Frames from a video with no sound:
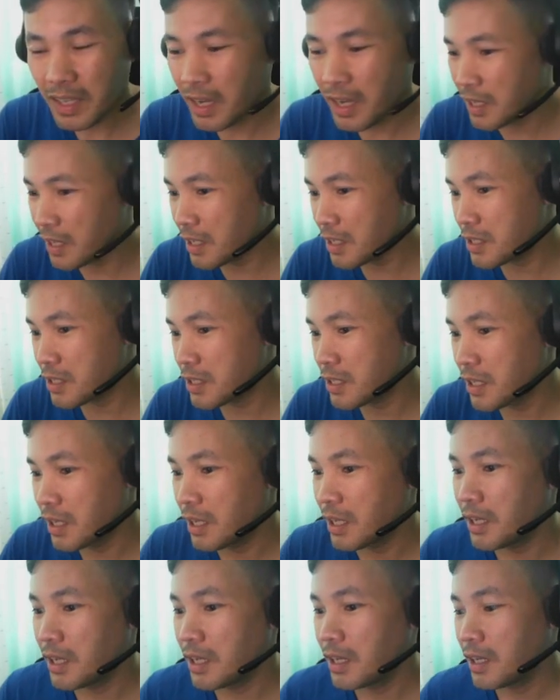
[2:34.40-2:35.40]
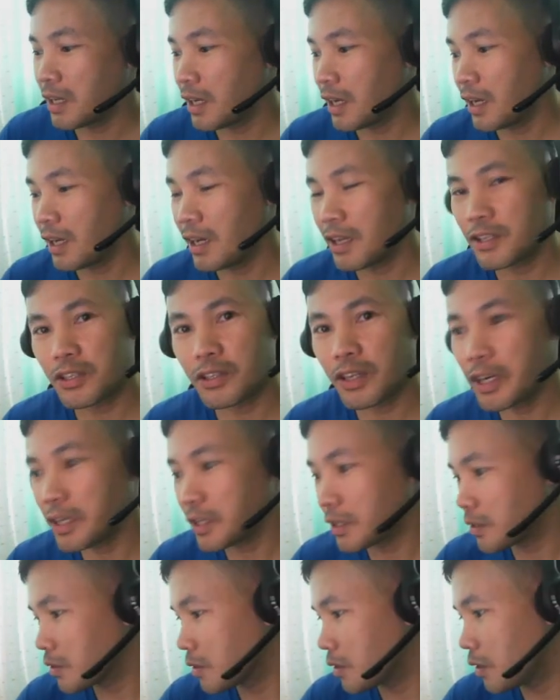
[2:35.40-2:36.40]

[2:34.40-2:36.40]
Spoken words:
I guess let's start.